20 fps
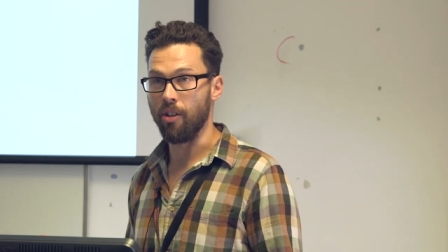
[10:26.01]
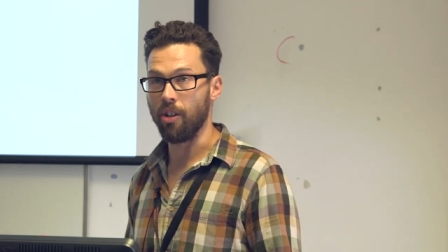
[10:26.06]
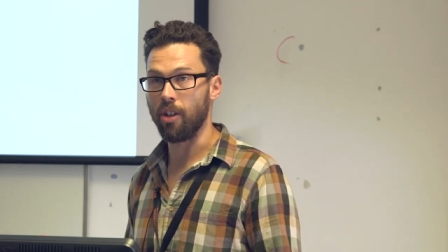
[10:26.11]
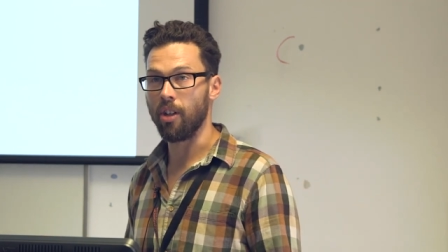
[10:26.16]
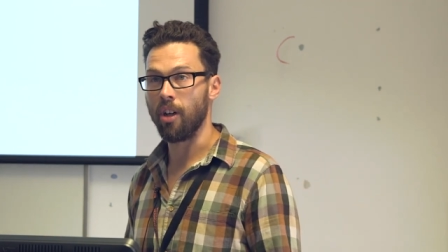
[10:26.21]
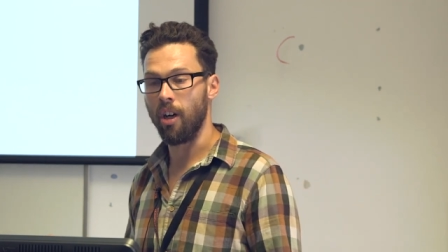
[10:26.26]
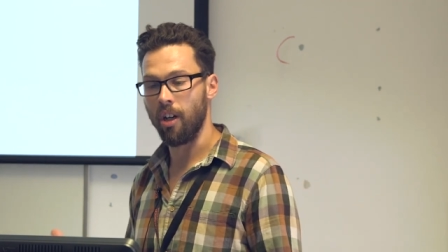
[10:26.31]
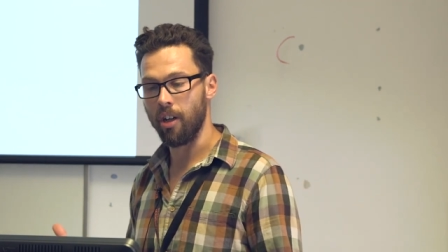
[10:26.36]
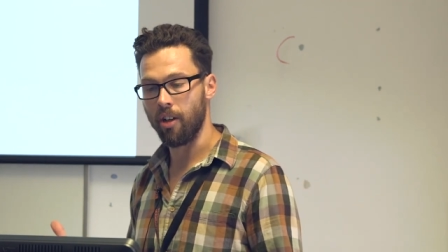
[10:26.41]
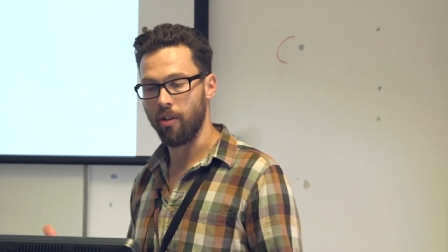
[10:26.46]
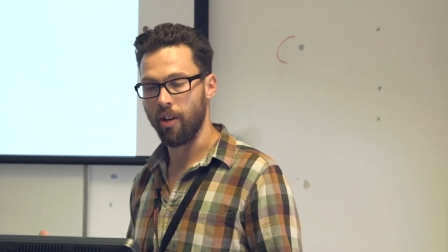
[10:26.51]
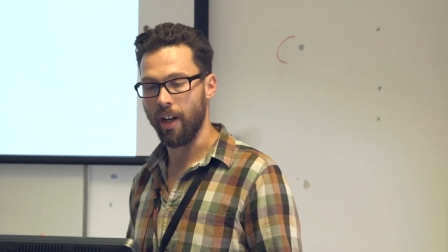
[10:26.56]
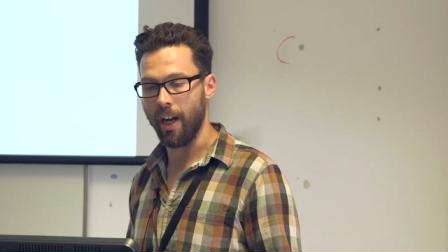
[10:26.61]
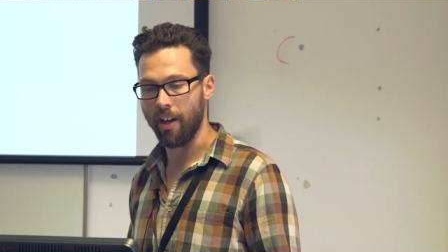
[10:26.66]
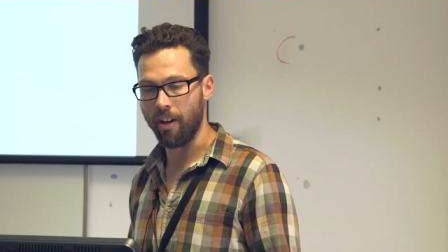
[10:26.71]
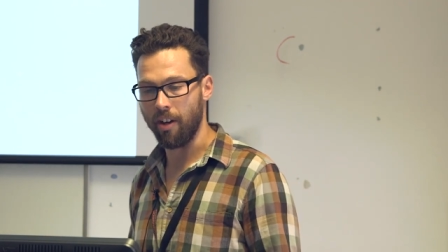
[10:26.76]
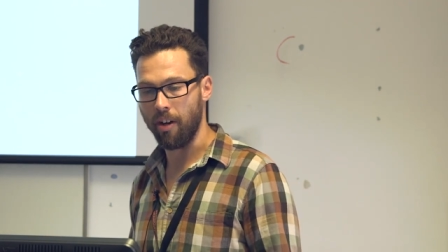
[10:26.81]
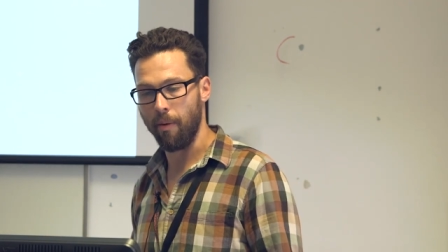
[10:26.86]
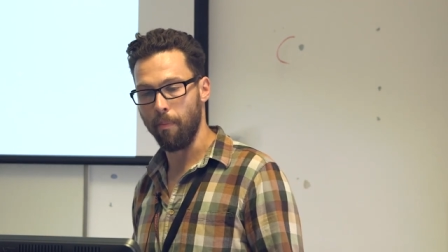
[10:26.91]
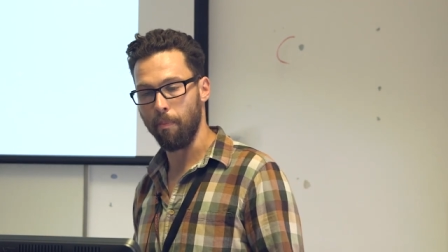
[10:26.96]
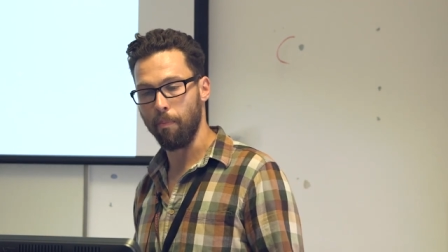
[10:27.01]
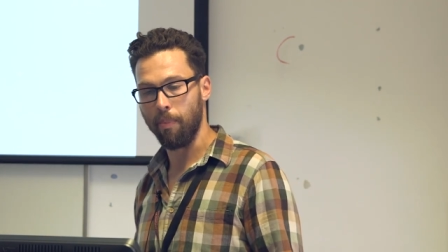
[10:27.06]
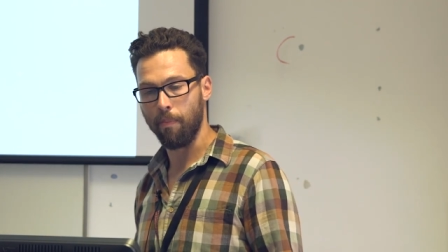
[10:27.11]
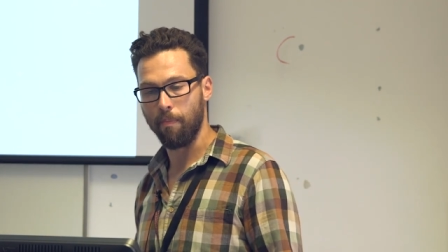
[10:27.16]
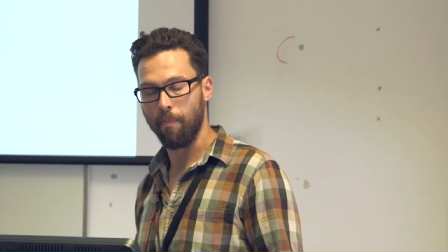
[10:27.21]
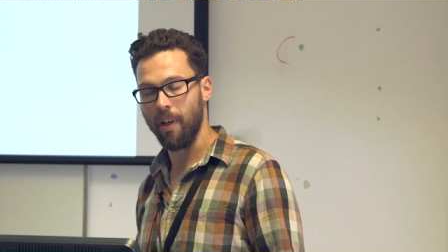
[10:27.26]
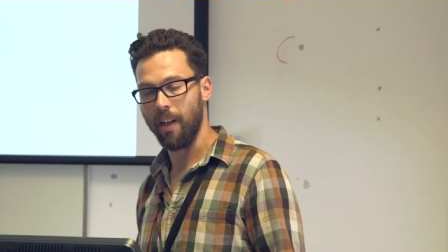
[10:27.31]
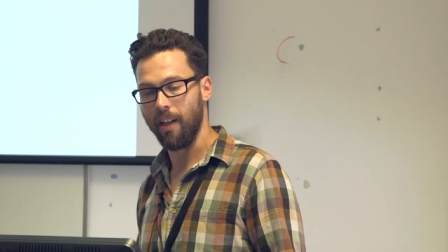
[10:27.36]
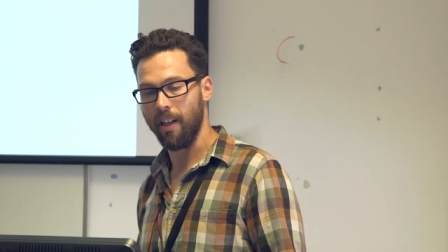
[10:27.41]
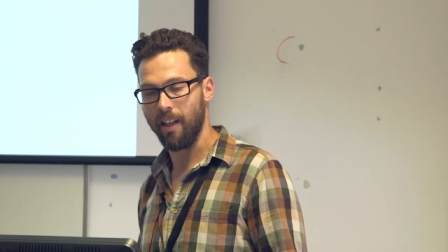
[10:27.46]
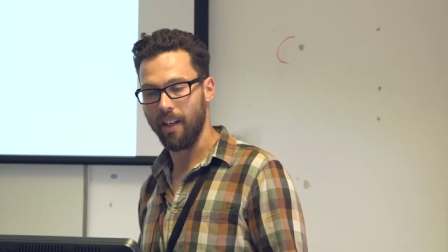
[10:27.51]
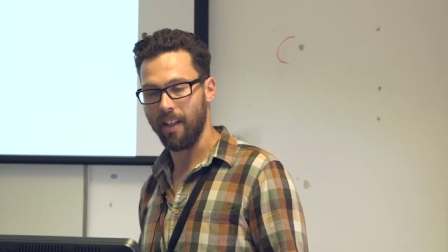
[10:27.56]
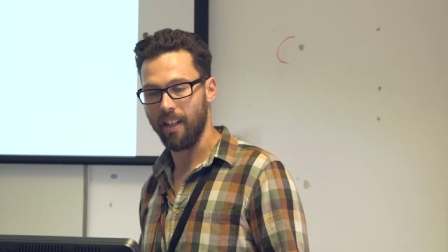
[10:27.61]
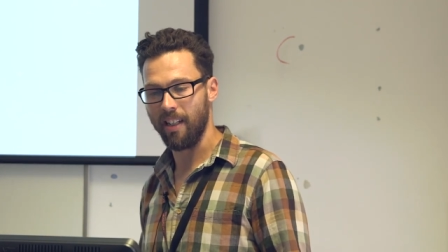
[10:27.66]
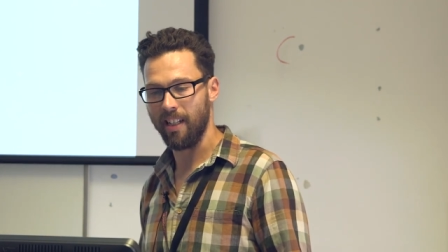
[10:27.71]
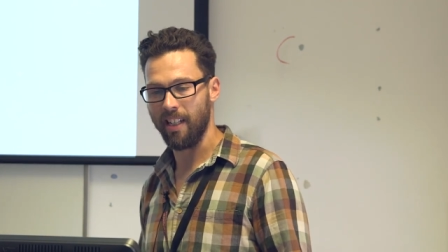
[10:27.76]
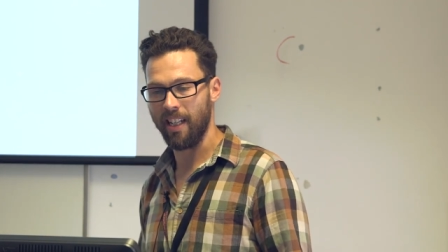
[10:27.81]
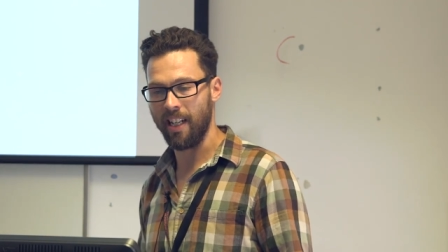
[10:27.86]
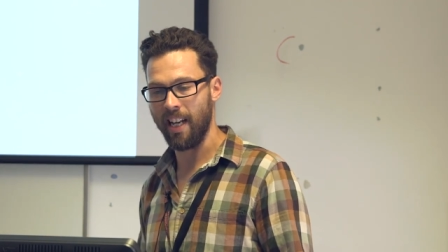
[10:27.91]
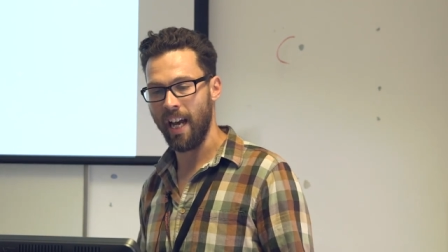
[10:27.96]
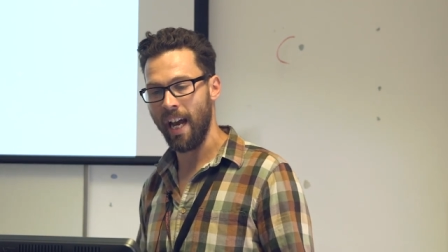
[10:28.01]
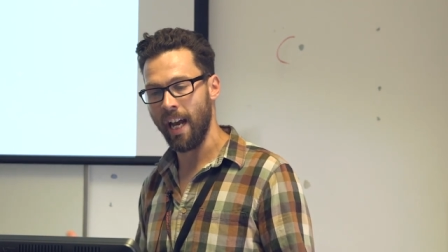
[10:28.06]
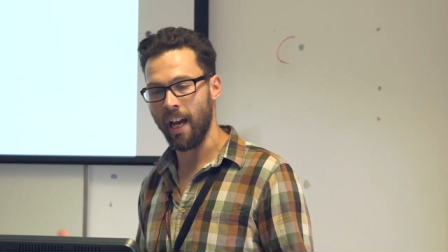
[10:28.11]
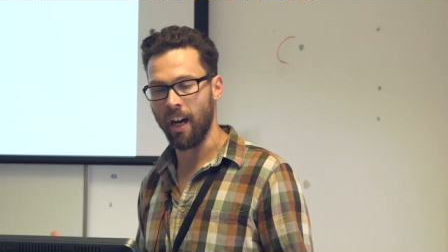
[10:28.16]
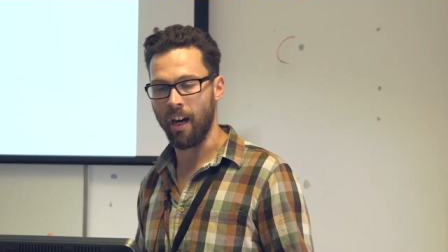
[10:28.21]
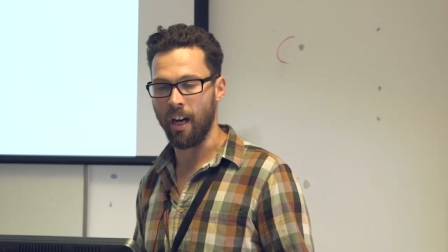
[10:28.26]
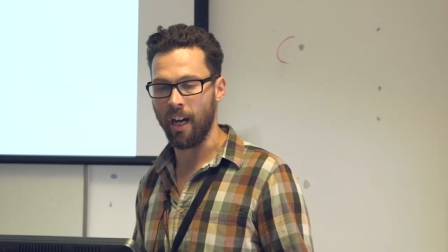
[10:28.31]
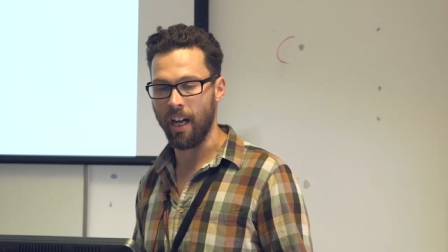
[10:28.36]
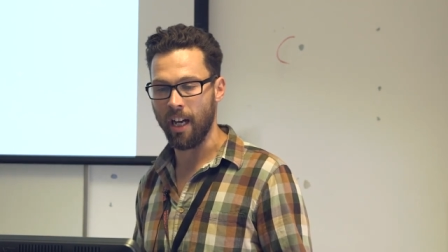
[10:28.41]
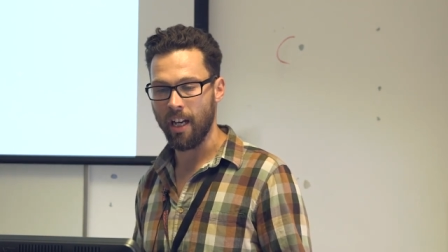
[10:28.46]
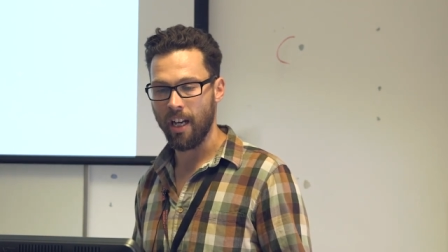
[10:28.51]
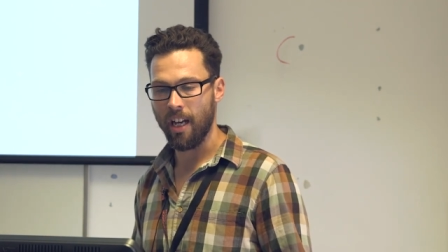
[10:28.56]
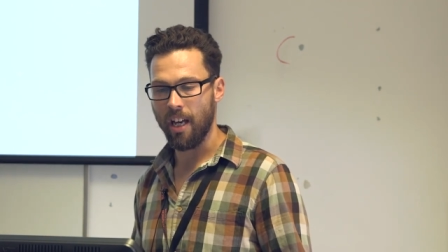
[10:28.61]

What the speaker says: You can't create an AI